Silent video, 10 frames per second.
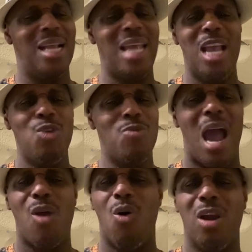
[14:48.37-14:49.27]
And then you
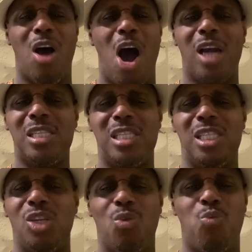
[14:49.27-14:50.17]
got all the artists
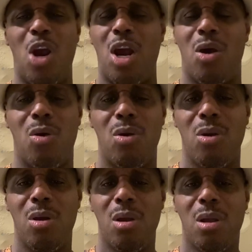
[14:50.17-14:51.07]
in the world.
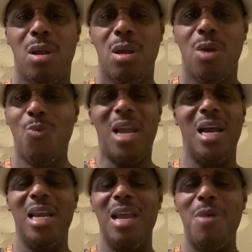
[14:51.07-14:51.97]
We
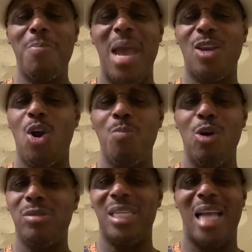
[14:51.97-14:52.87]
couldn't even make no
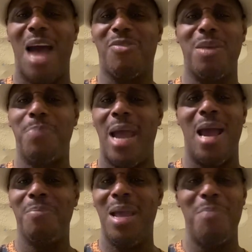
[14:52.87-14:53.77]
music after
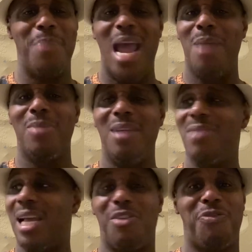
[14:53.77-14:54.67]
Bam, man. Bam leave
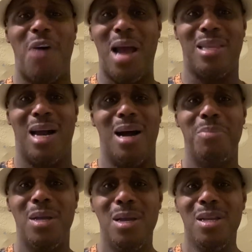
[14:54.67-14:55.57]
niggas fucked up.
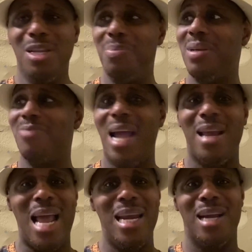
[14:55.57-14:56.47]
You be around
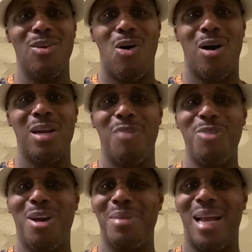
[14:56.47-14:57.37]
that nigga long enough, you
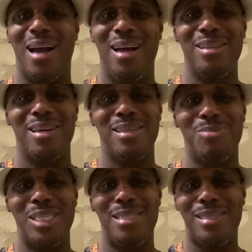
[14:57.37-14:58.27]
gonna be like, huh, Doctor,
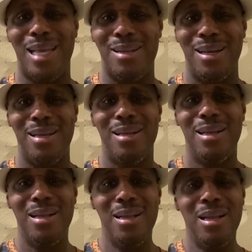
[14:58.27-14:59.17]
what you say, huh?
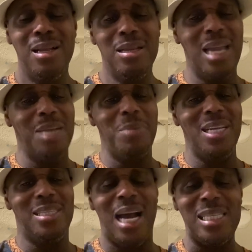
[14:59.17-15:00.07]
Nigga be
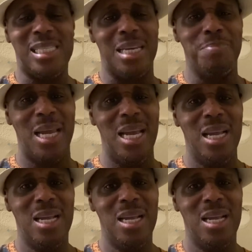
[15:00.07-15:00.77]
dusted, man.